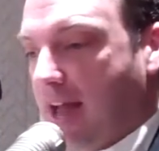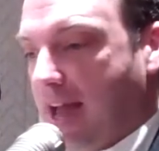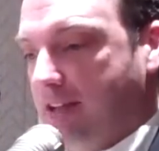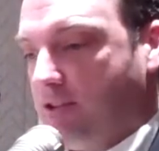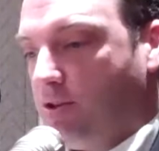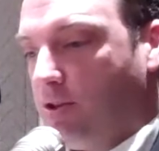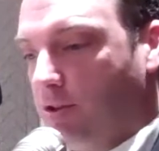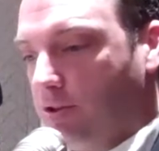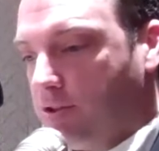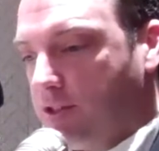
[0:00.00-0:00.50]

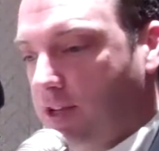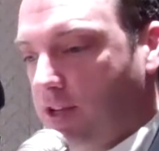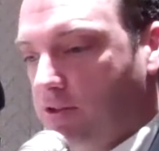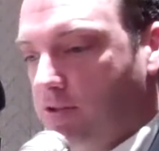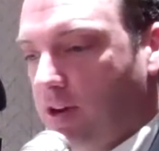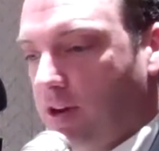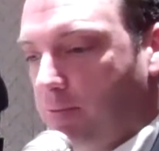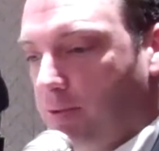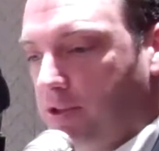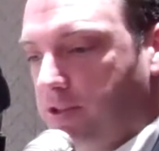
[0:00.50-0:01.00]
and so those
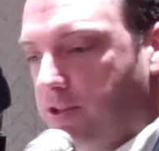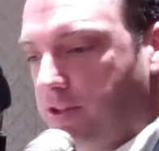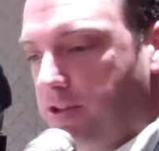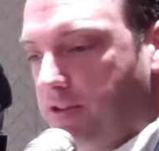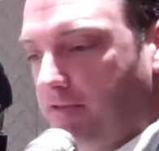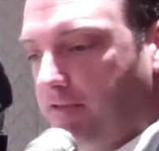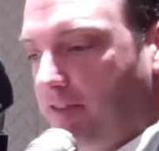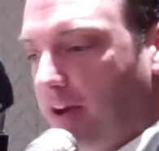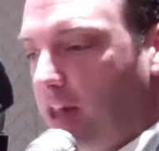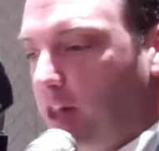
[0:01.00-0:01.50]
kids are able to
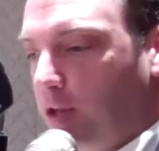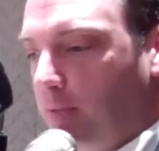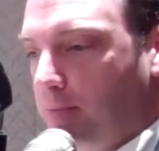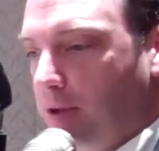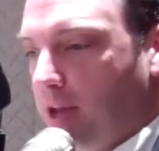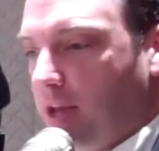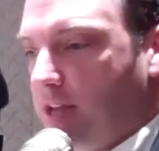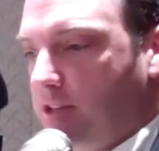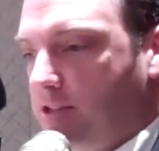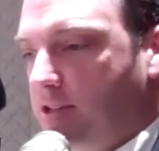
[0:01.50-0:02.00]
develop
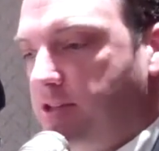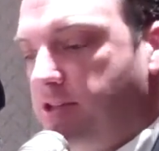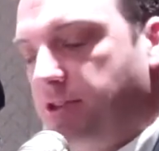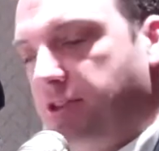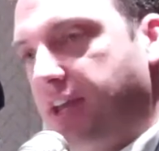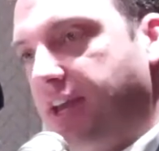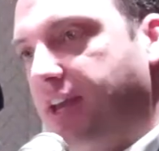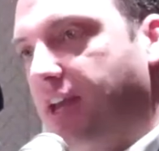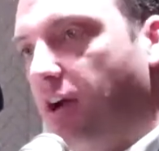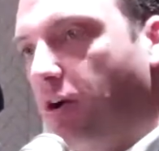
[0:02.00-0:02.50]
such
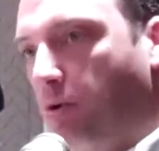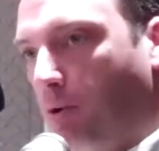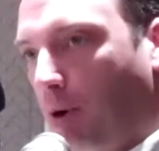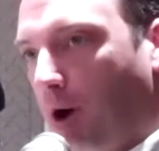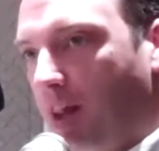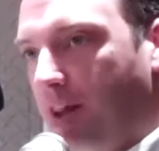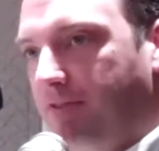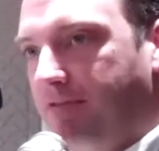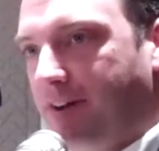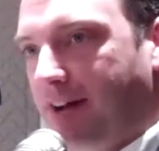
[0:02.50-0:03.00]
that they can
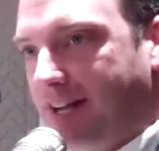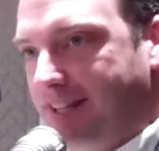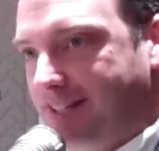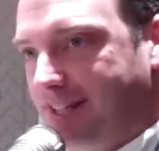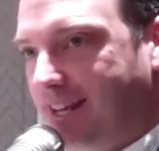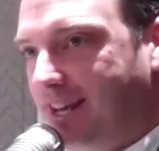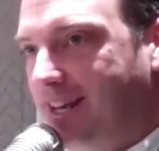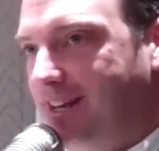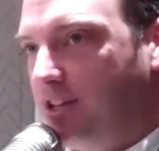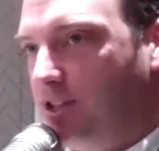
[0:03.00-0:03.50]
qualify
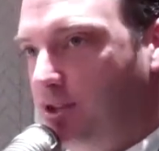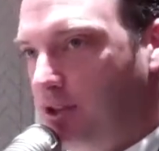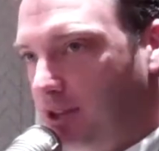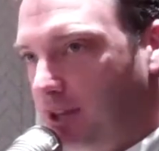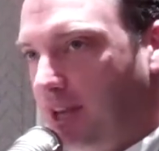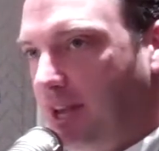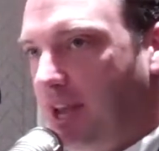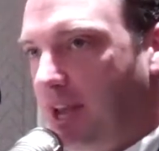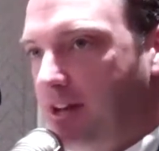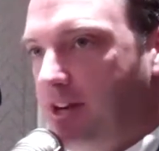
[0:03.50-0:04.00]
to get into
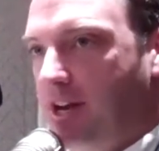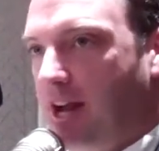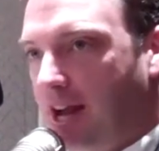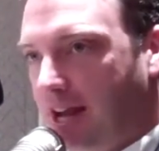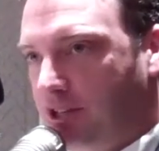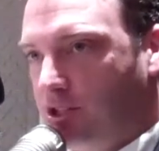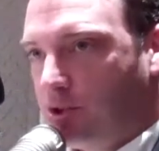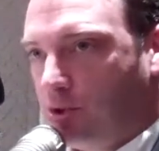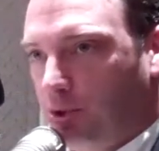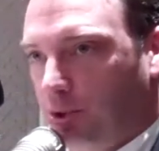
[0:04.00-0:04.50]
the Kenya
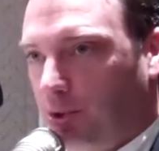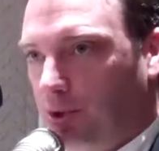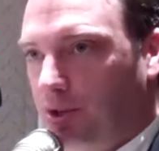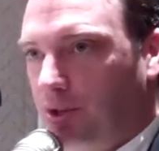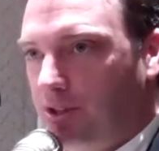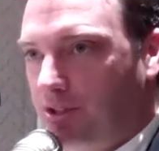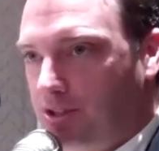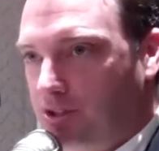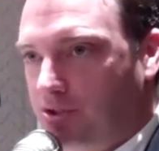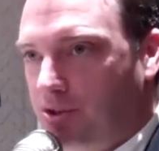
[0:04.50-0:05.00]
high
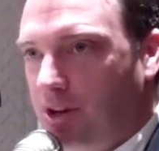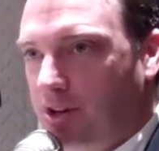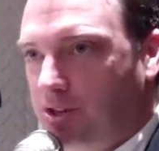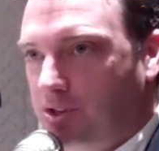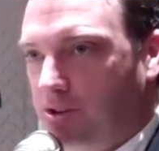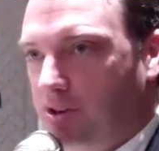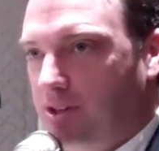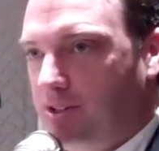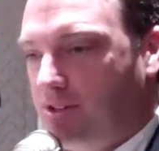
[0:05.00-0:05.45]
school structure.